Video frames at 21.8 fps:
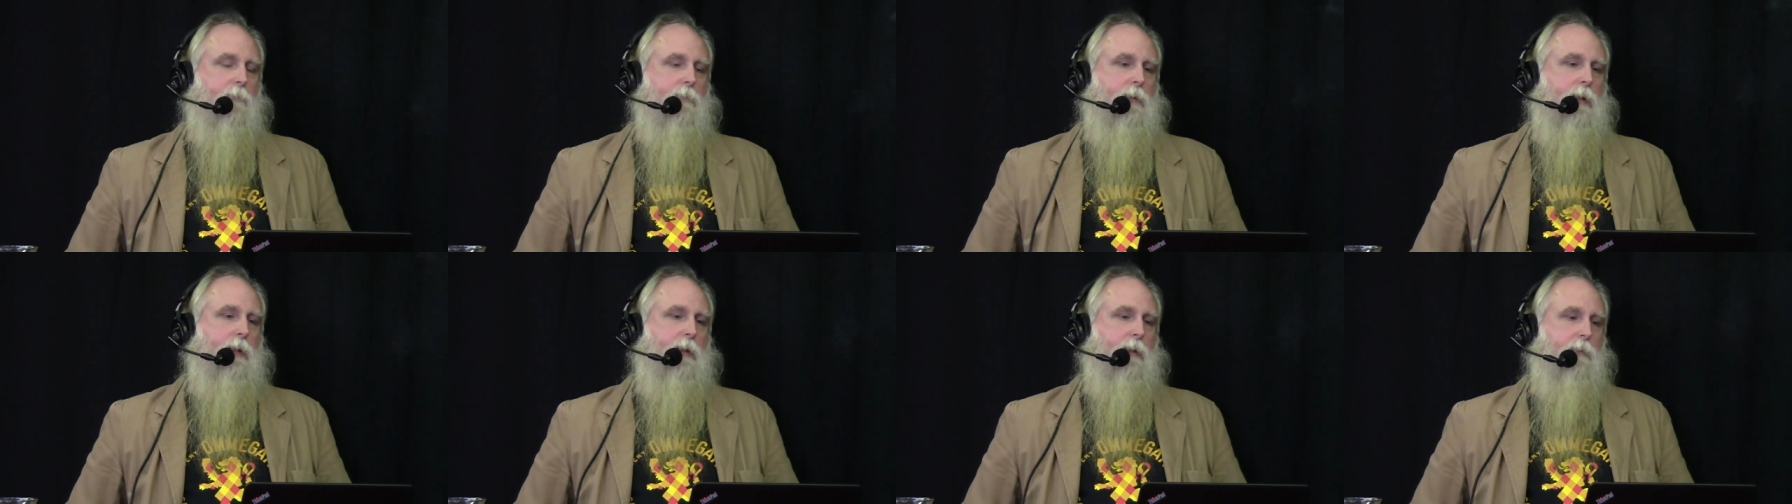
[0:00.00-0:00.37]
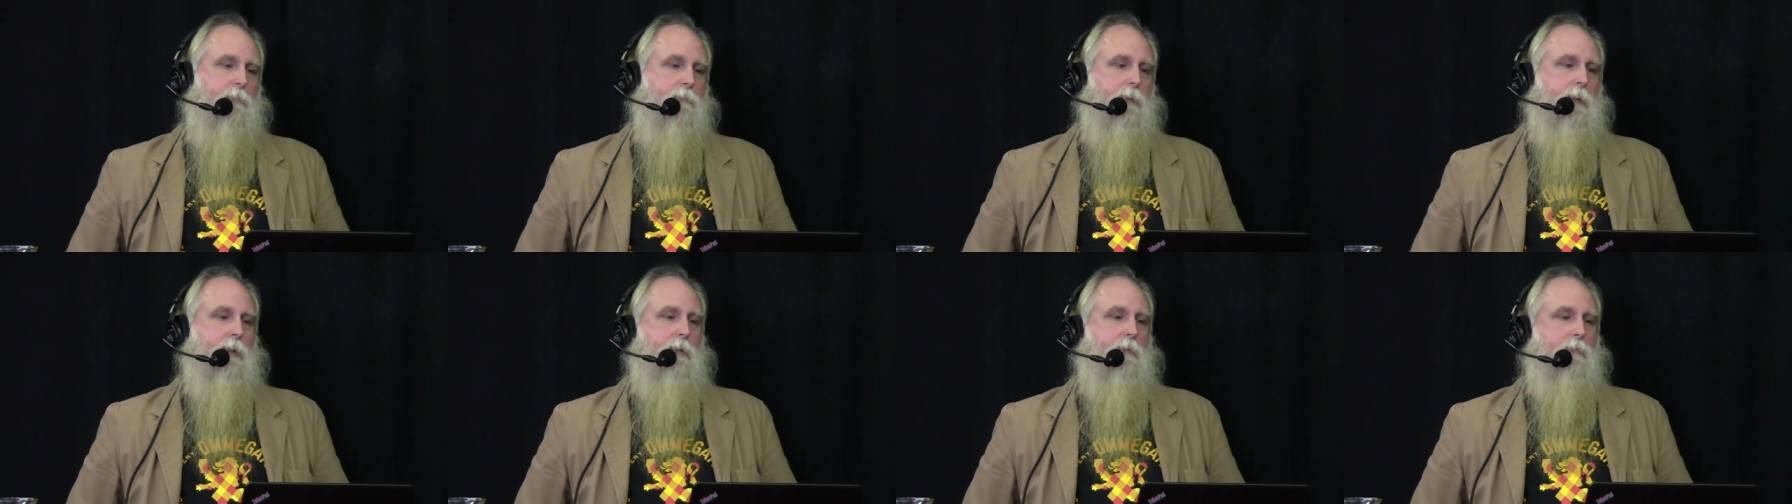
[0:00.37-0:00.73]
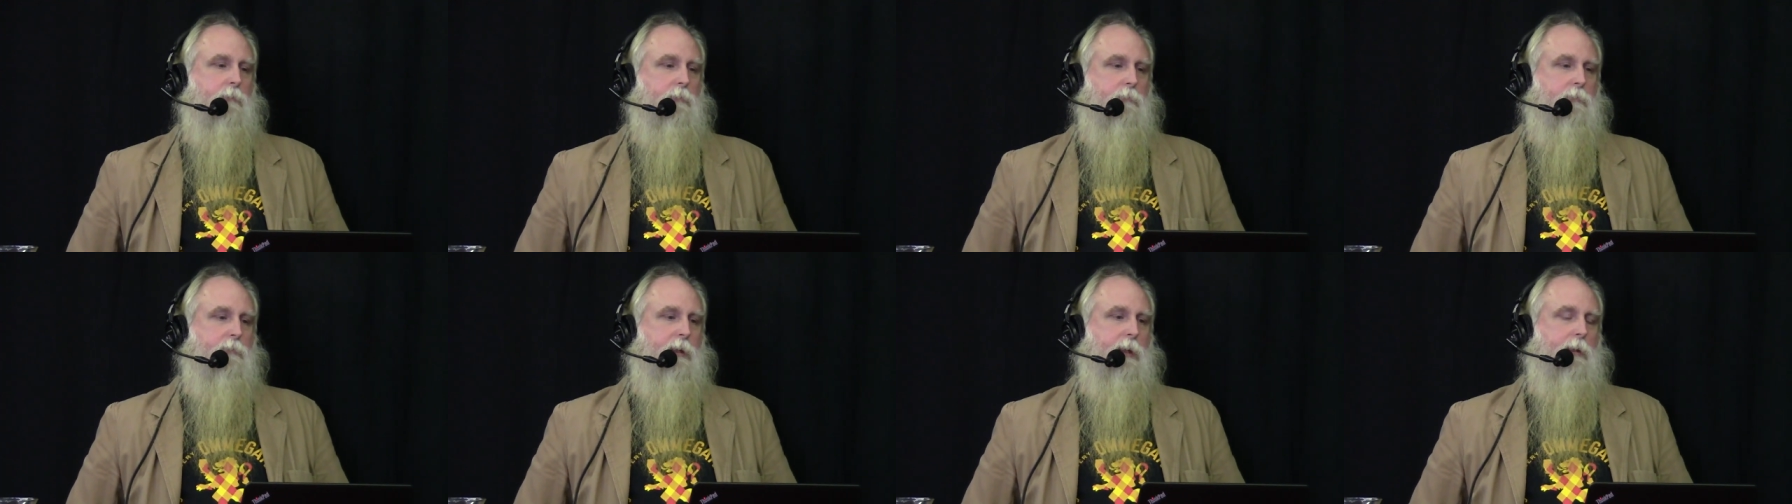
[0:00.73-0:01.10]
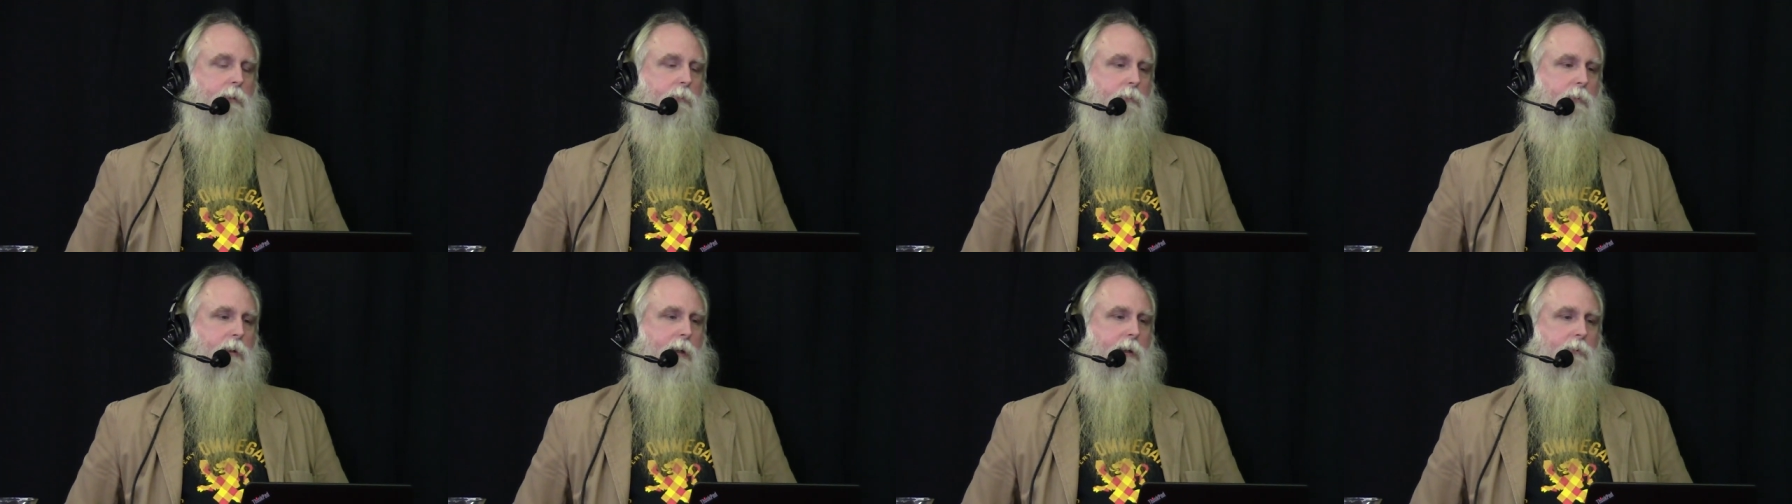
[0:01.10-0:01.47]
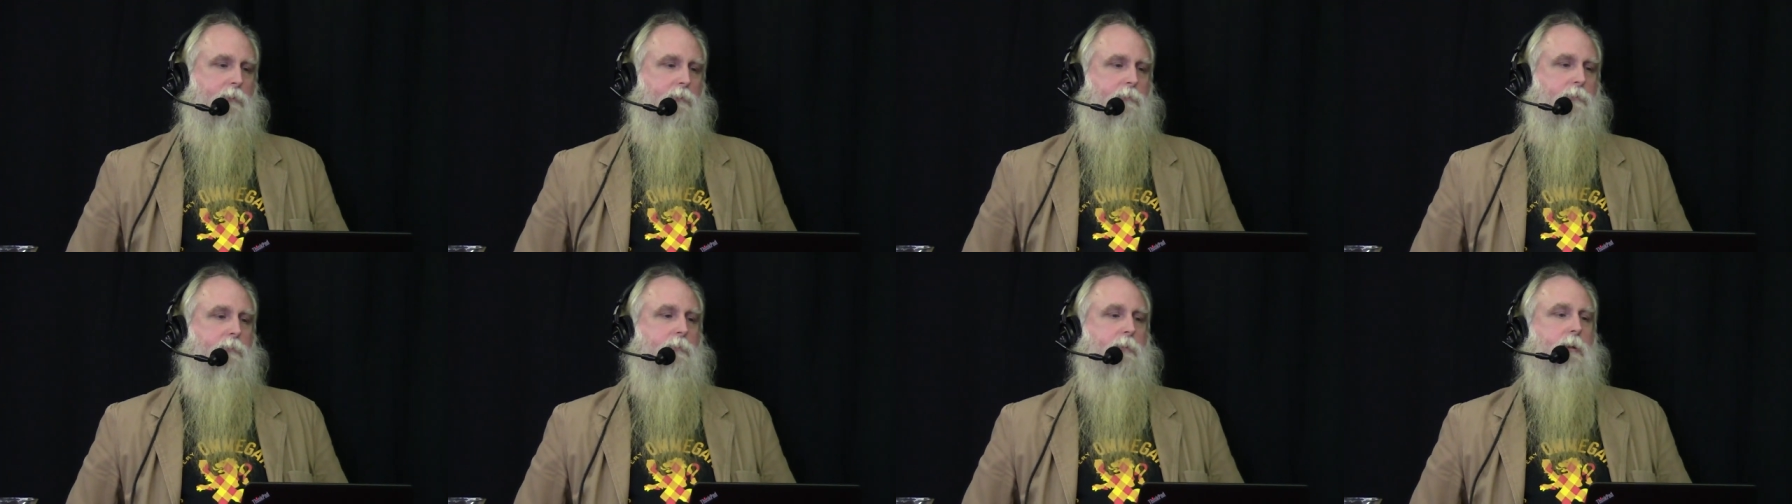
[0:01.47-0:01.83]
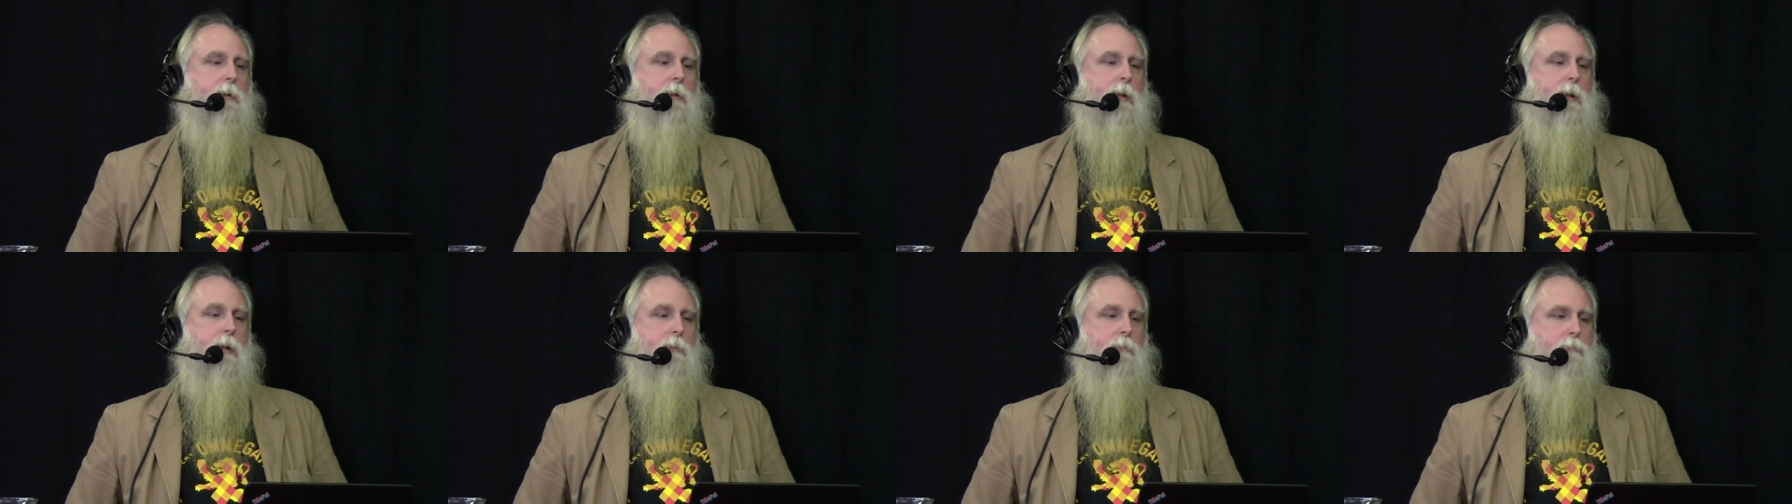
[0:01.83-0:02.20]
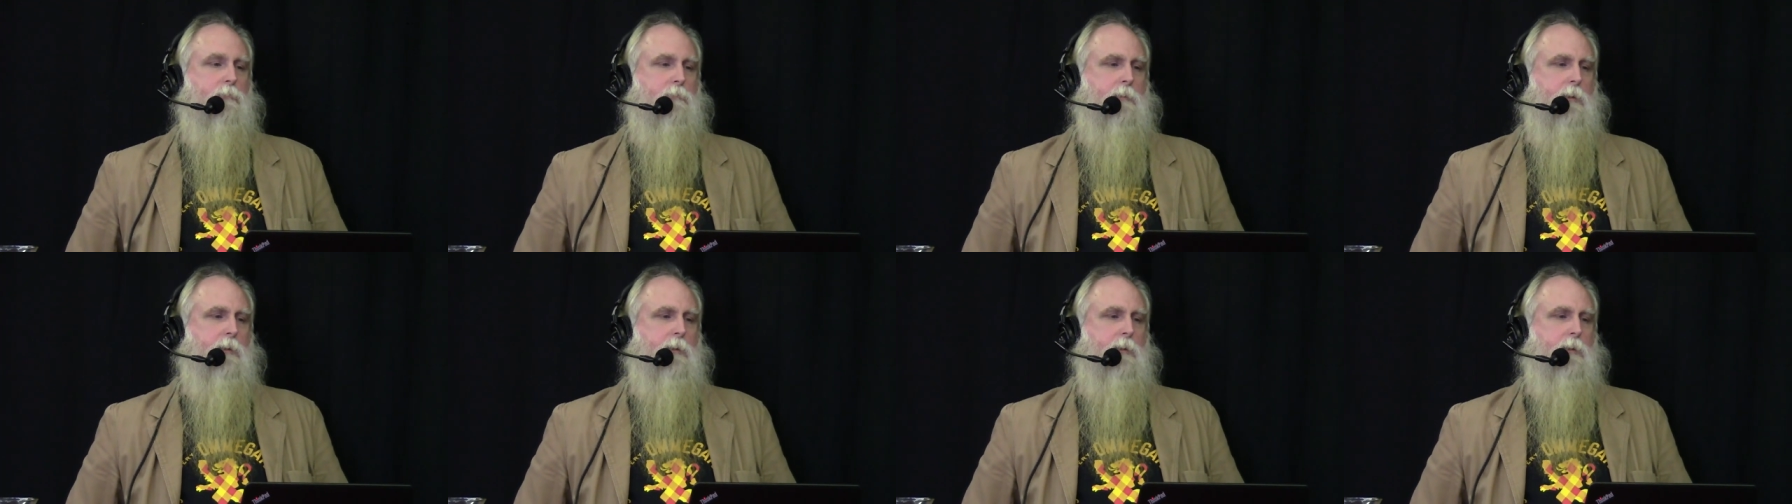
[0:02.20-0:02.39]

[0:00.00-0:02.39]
taken advantage of standardized indicators